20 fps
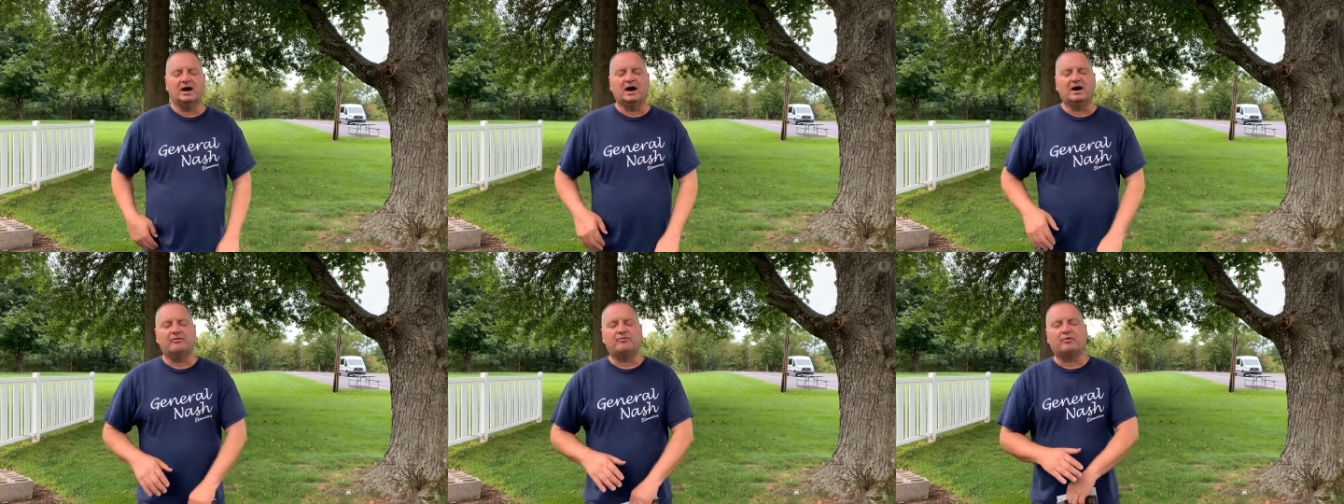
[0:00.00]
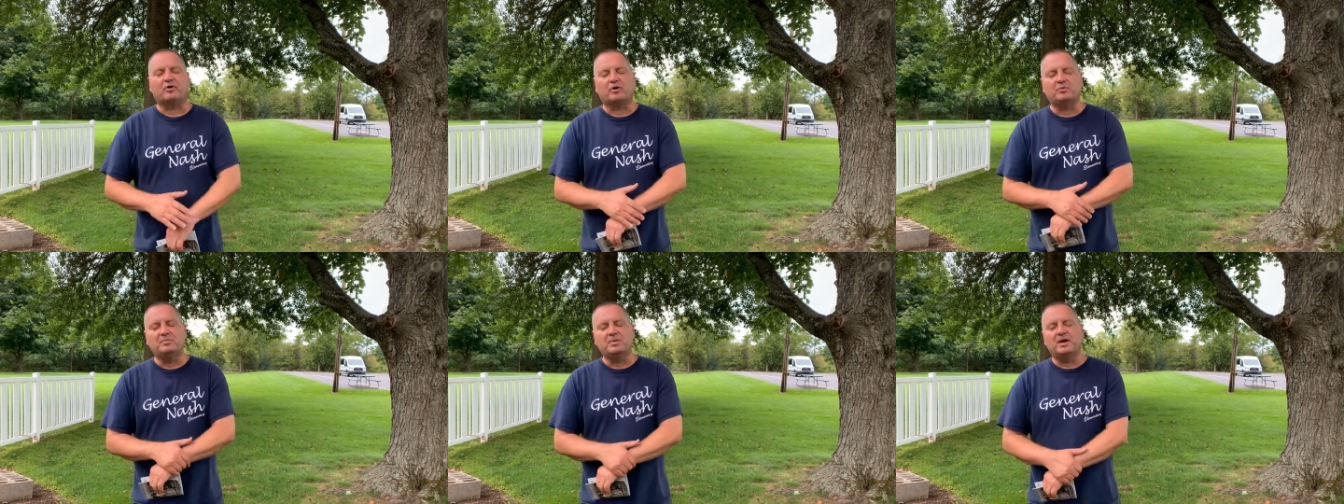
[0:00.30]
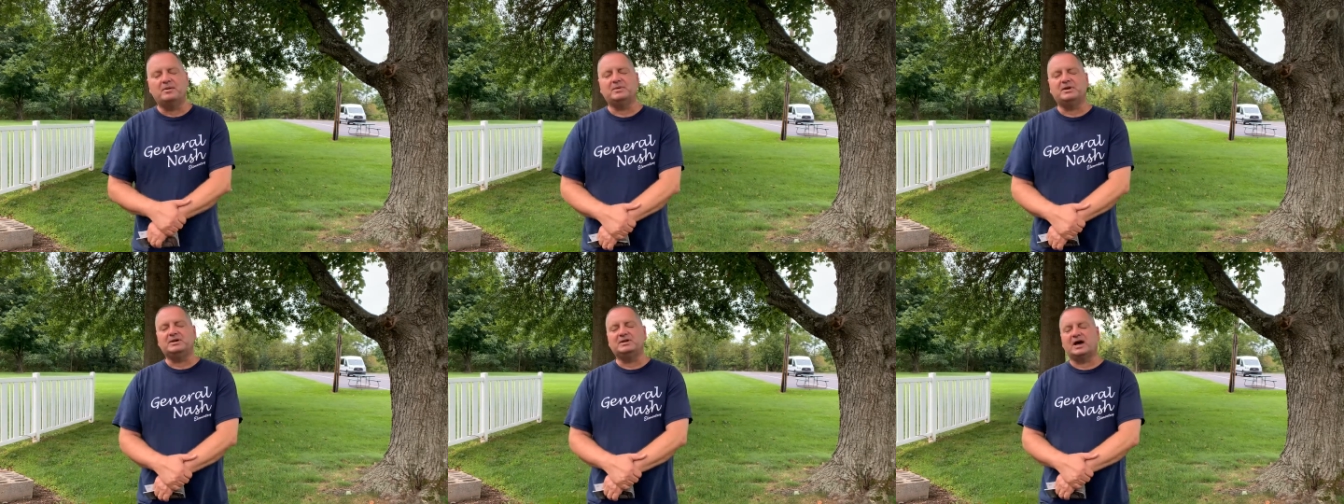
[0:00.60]
uh, for
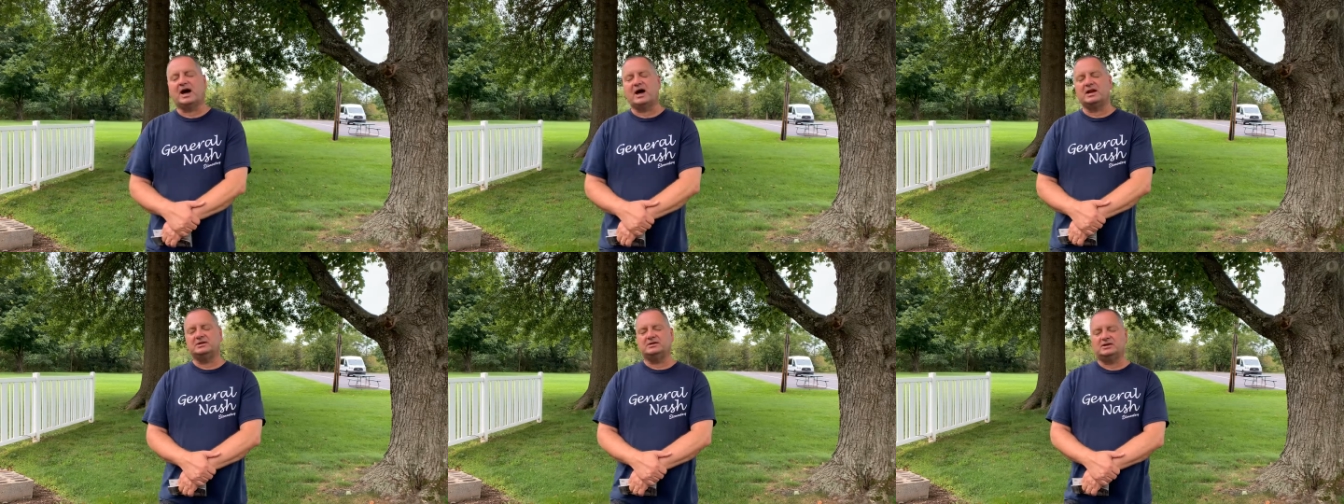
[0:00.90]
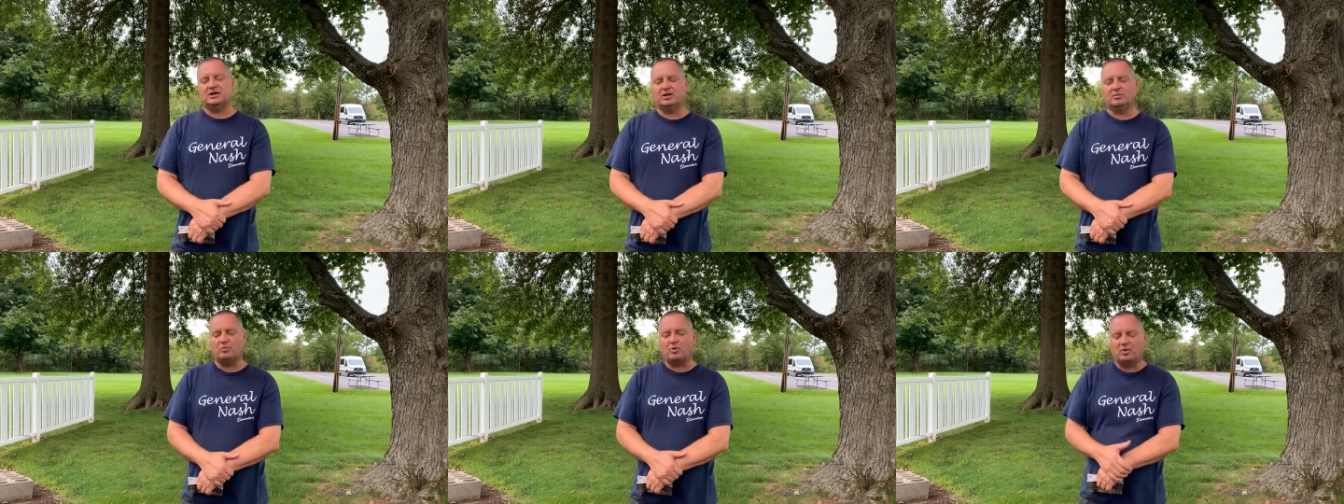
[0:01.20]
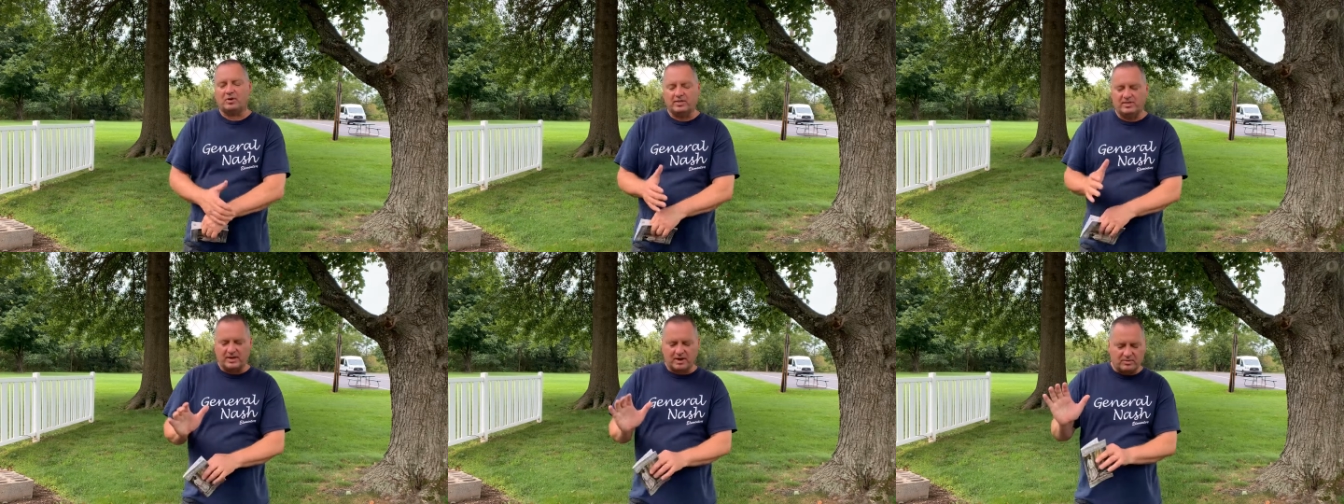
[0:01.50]
Mim and Don
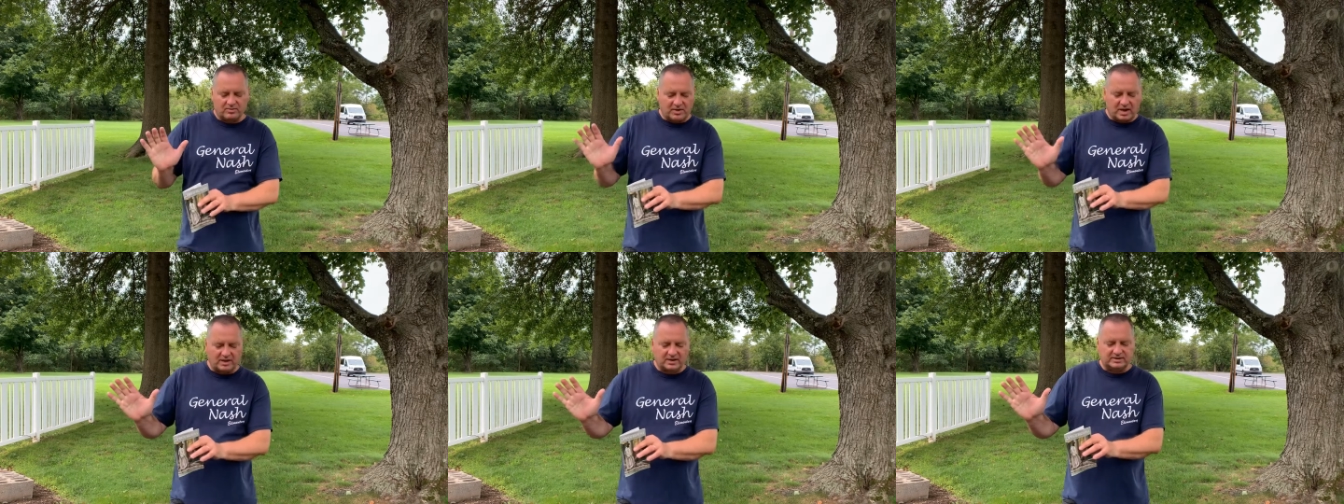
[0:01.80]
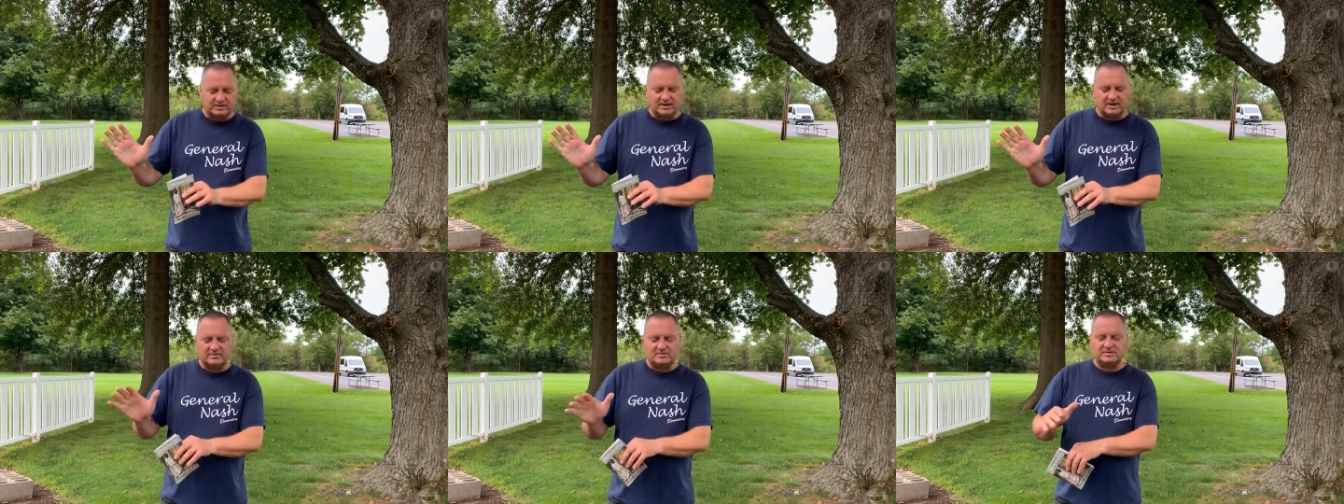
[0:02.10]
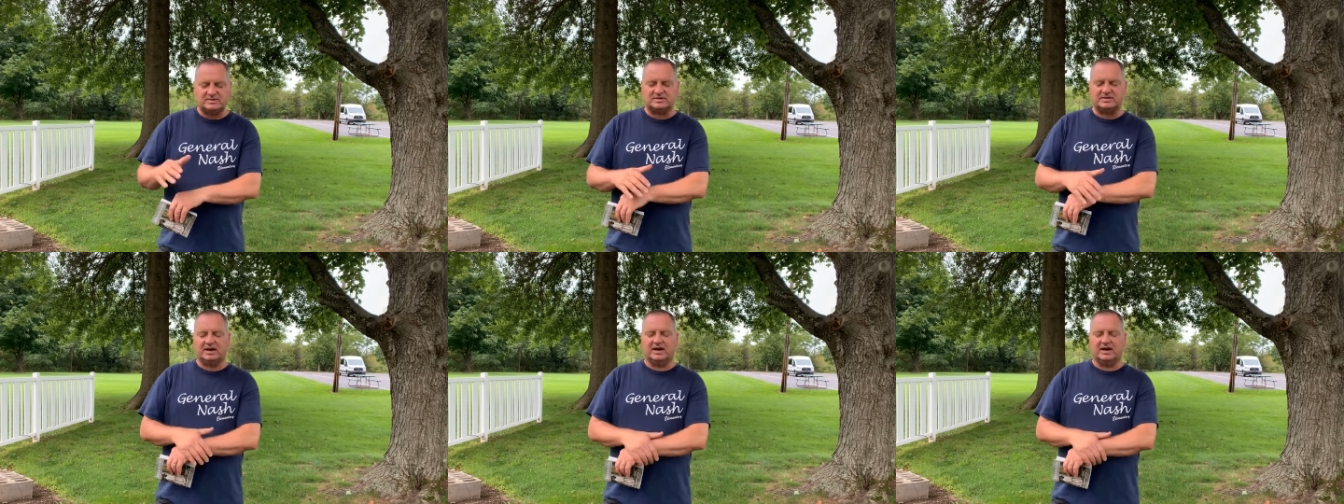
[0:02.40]
Dillmore and their relatives.